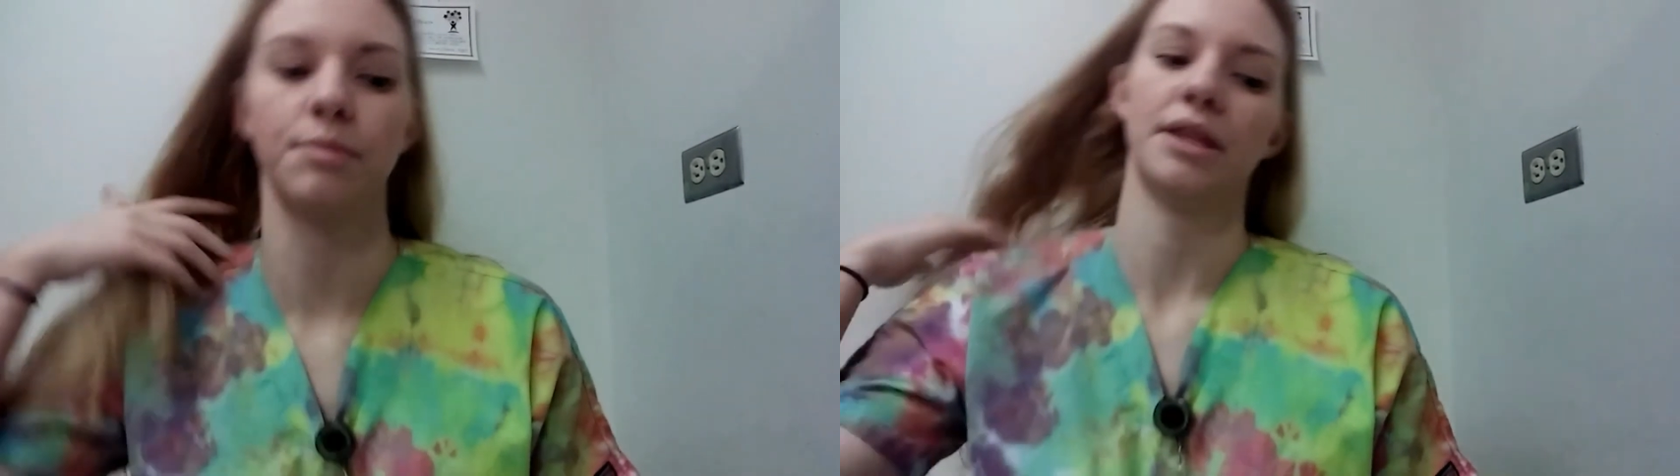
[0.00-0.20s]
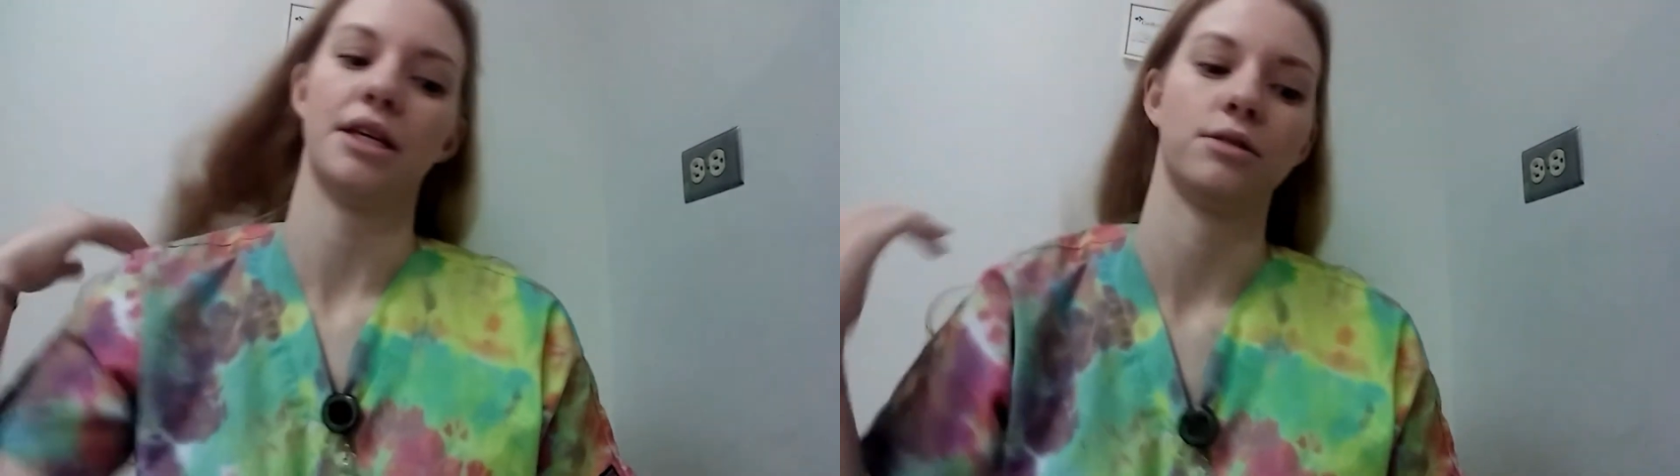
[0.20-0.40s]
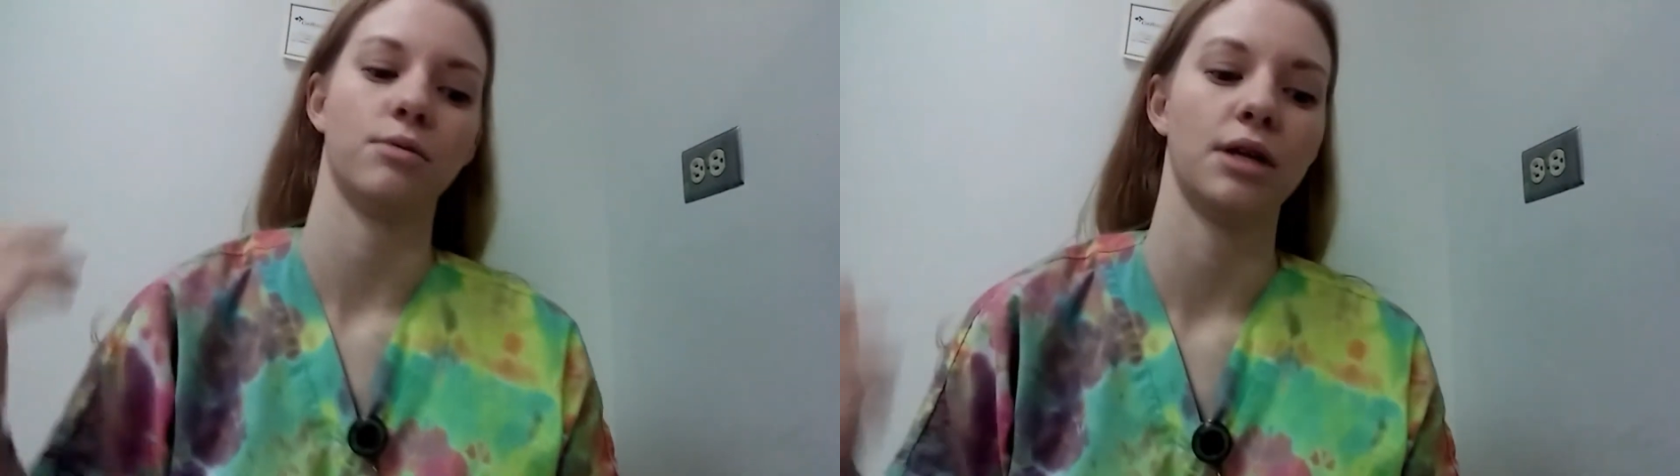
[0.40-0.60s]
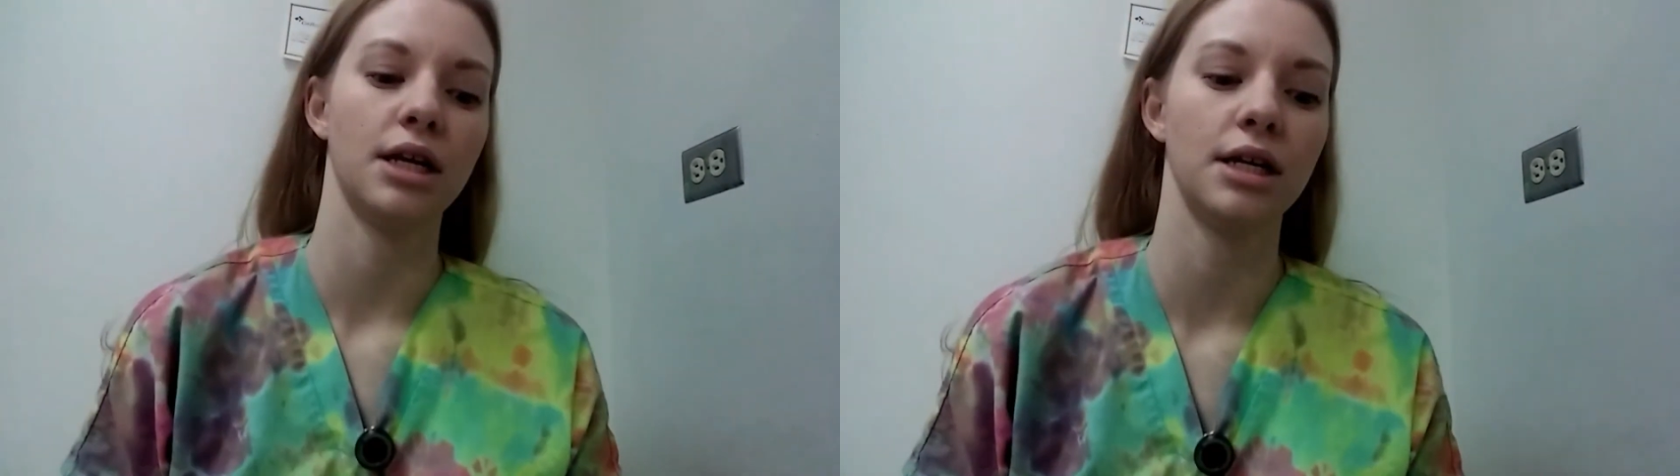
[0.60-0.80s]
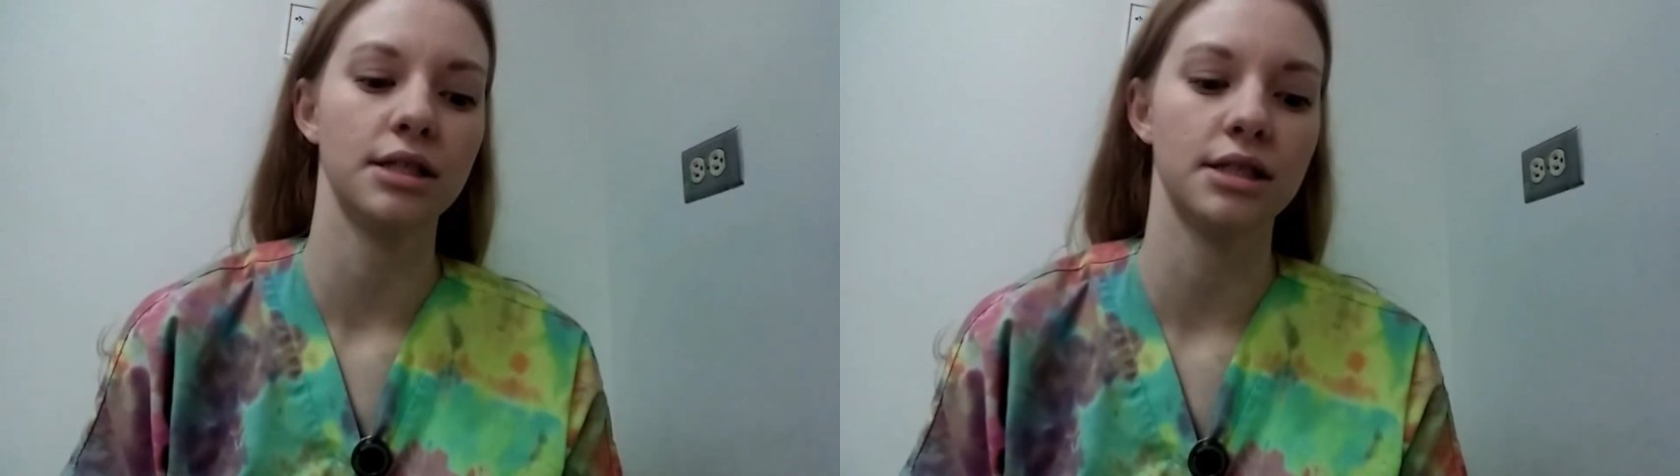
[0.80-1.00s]
but this one
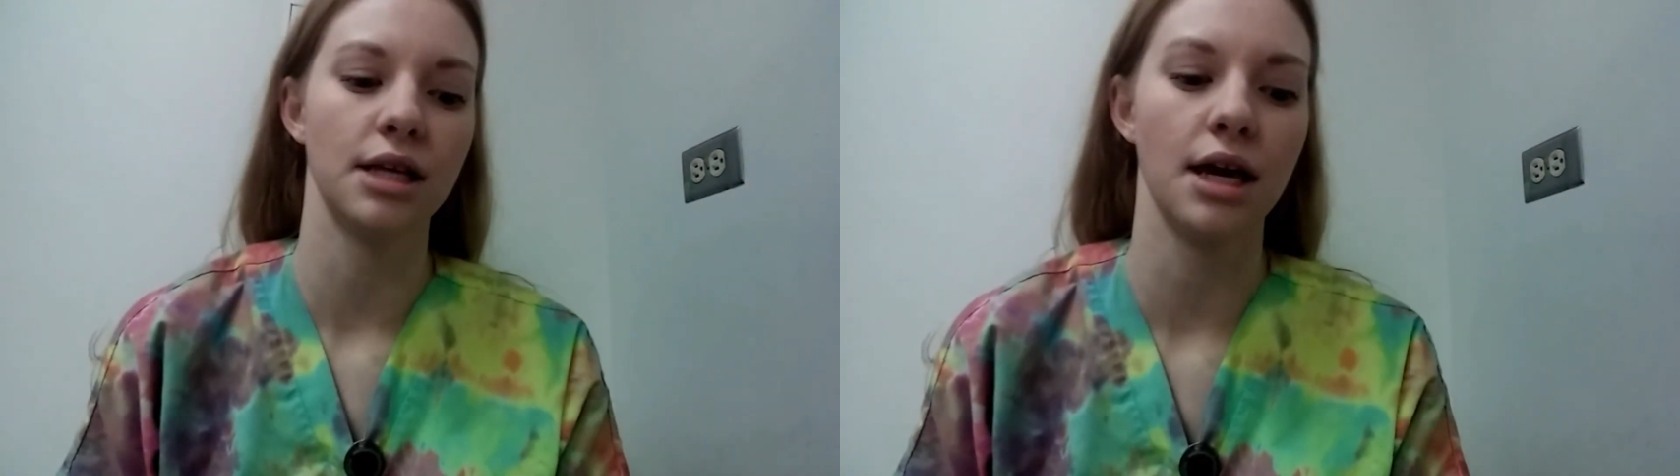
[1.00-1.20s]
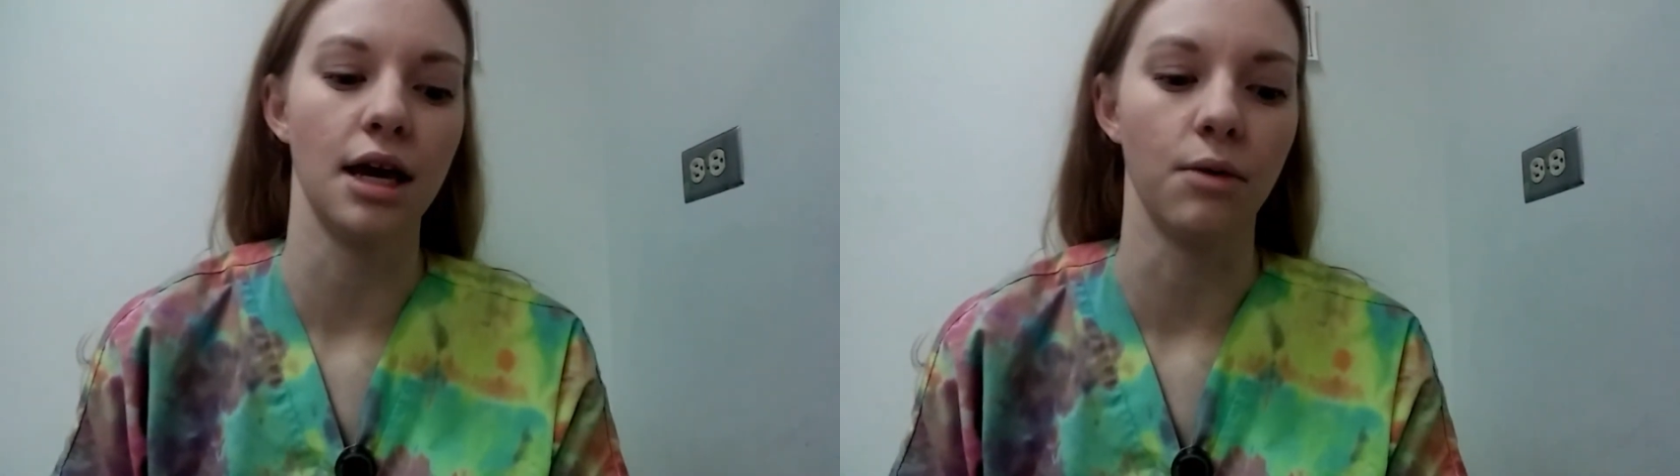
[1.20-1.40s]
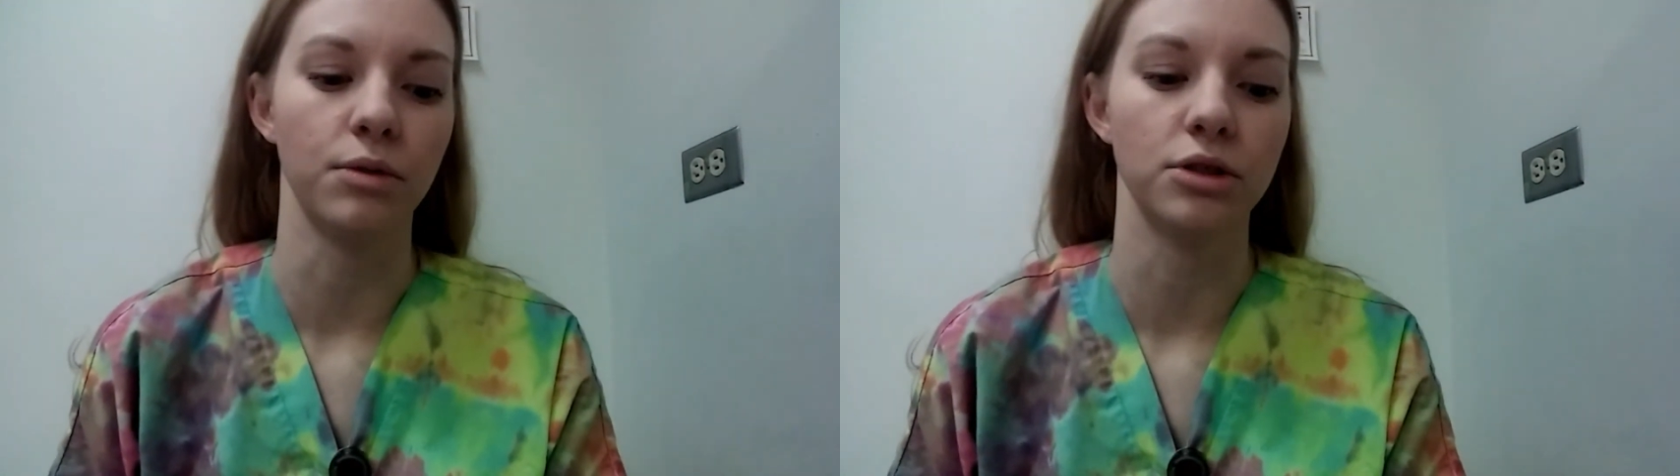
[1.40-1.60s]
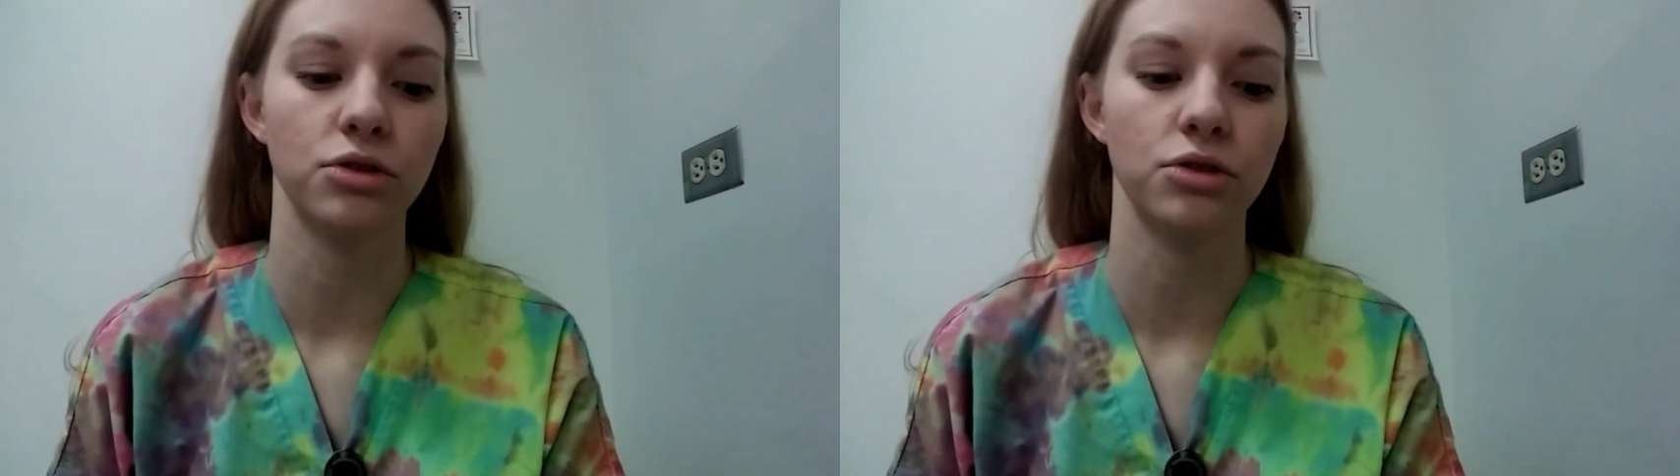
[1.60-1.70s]
is a,